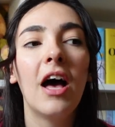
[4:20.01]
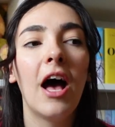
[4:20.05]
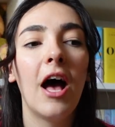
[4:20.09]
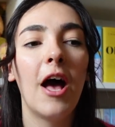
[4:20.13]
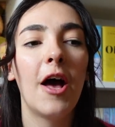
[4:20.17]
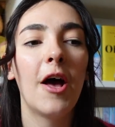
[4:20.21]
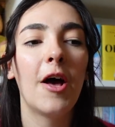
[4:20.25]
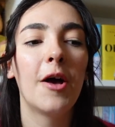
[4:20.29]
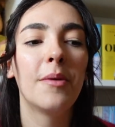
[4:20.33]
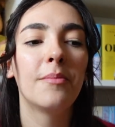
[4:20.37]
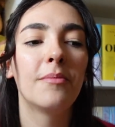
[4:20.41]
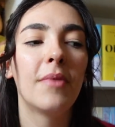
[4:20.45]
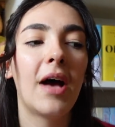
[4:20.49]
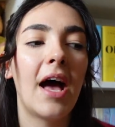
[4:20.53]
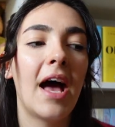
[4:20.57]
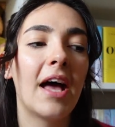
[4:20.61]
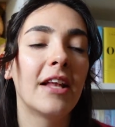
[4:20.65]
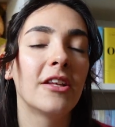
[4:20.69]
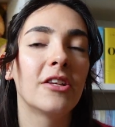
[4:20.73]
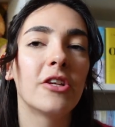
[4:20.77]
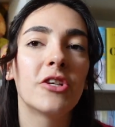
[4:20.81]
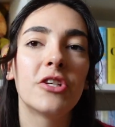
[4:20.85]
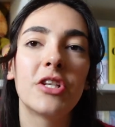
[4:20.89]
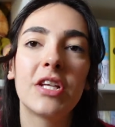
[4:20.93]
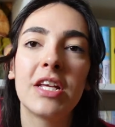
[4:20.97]

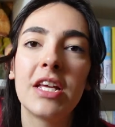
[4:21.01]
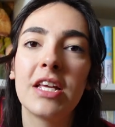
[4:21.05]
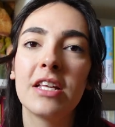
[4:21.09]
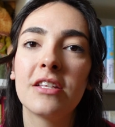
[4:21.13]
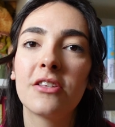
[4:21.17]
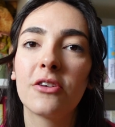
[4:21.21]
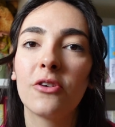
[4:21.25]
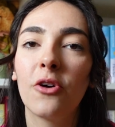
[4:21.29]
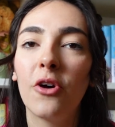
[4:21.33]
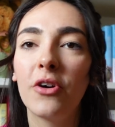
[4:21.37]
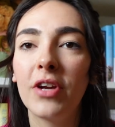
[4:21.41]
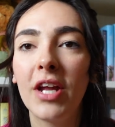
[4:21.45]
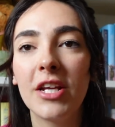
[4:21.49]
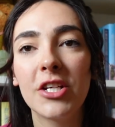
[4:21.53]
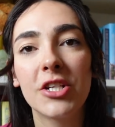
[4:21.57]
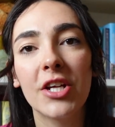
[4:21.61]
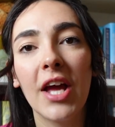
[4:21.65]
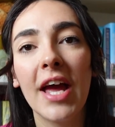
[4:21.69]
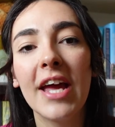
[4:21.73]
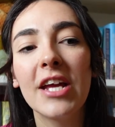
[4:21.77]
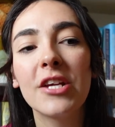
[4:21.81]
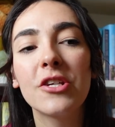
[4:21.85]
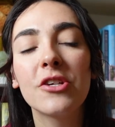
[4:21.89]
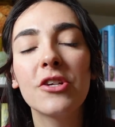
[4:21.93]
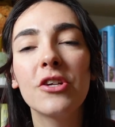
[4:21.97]
And she's got an
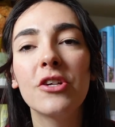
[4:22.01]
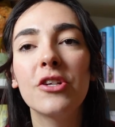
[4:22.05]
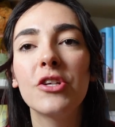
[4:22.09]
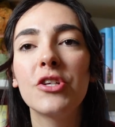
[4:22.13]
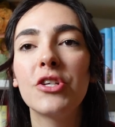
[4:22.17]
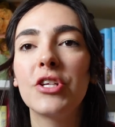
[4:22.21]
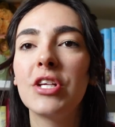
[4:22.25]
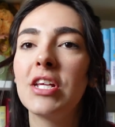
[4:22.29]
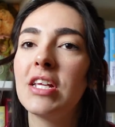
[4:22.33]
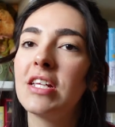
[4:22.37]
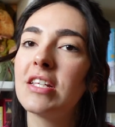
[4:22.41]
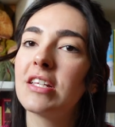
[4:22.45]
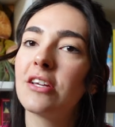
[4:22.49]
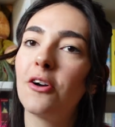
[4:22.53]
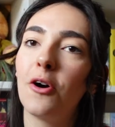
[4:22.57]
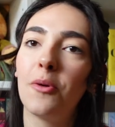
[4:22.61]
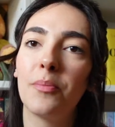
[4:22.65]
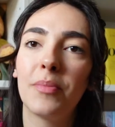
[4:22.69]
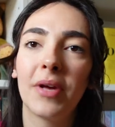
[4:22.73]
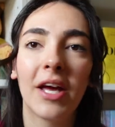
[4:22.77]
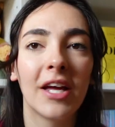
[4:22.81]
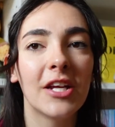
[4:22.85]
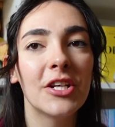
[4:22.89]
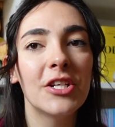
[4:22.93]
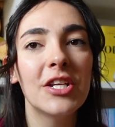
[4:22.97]
education, she's got
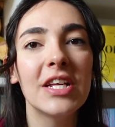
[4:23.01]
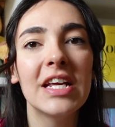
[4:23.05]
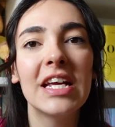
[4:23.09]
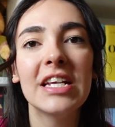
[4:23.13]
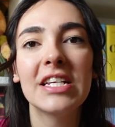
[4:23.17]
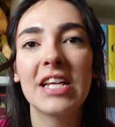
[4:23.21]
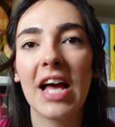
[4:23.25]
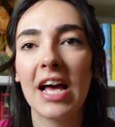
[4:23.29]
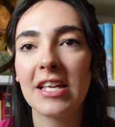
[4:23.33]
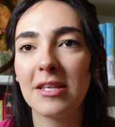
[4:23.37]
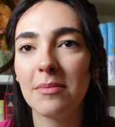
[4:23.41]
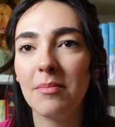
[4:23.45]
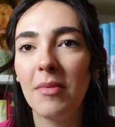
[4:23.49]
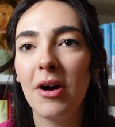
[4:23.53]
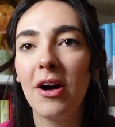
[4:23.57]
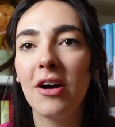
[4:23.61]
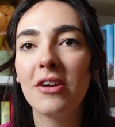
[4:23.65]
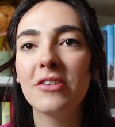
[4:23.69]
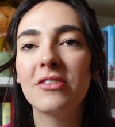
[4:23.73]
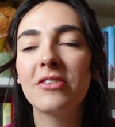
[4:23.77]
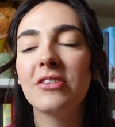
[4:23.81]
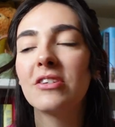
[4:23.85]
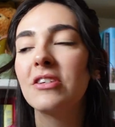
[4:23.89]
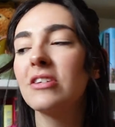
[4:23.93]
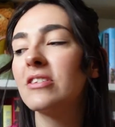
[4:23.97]
a PhD, she has a
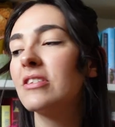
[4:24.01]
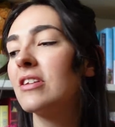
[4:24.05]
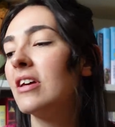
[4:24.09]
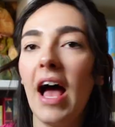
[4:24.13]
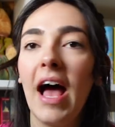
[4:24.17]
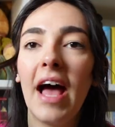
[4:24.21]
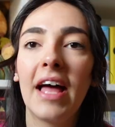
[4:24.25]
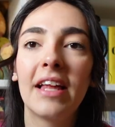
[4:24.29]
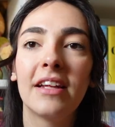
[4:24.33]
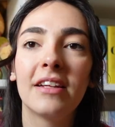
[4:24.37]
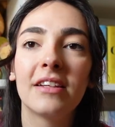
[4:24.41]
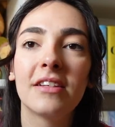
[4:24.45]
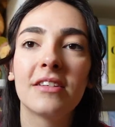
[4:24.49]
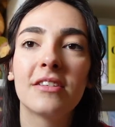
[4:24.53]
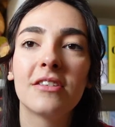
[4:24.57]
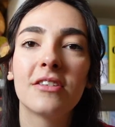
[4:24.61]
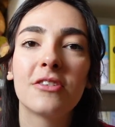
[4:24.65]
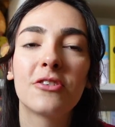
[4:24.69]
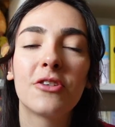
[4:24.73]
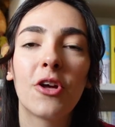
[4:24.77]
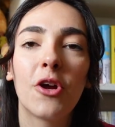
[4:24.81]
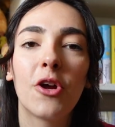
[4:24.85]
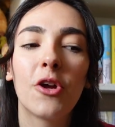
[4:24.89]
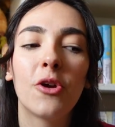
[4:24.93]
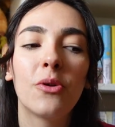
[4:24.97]
master's, and
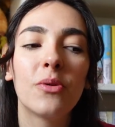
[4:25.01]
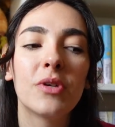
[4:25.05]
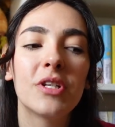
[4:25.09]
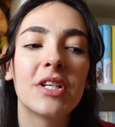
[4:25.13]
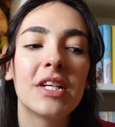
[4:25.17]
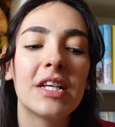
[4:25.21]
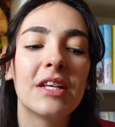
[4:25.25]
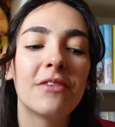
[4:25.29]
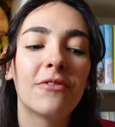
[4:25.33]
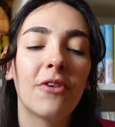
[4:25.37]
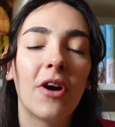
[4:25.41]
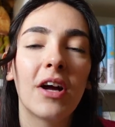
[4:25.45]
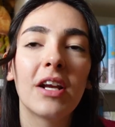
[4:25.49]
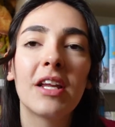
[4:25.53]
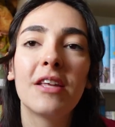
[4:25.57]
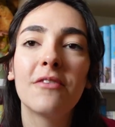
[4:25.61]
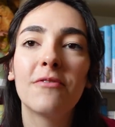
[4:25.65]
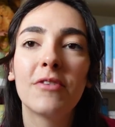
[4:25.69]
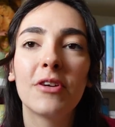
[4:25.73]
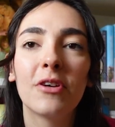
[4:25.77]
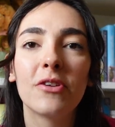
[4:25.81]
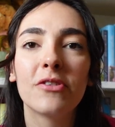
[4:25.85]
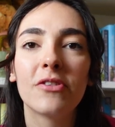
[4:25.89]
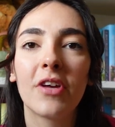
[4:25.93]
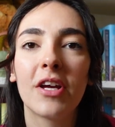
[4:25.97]
so she finally
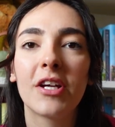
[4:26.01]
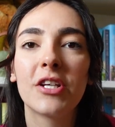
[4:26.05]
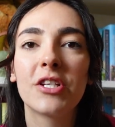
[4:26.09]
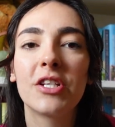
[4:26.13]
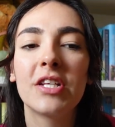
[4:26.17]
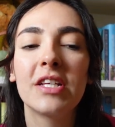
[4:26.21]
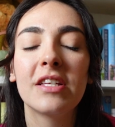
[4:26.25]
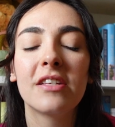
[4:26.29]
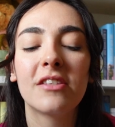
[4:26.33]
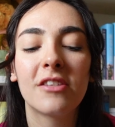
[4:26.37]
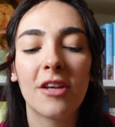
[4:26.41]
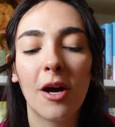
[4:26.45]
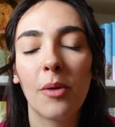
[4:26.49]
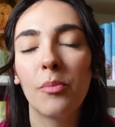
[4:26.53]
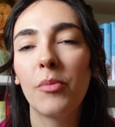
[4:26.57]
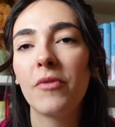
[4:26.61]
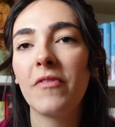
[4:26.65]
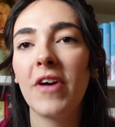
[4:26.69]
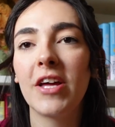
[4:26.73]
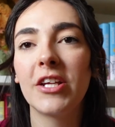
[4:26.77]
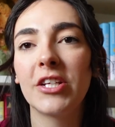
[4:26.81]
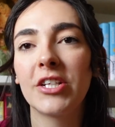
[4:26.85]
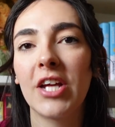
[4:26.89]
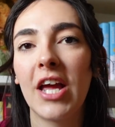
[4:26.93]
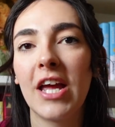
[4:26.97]
feels like she's done with
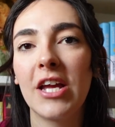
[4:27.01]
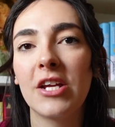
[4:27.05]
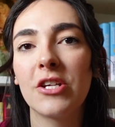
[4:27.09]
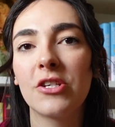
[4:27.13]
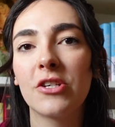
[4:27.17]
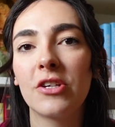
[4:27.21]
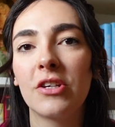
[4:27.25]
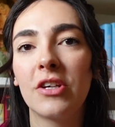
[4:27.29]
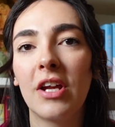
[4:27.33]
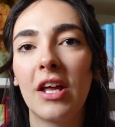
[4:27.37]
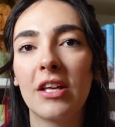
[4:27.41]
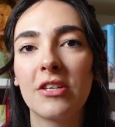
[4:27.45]
education.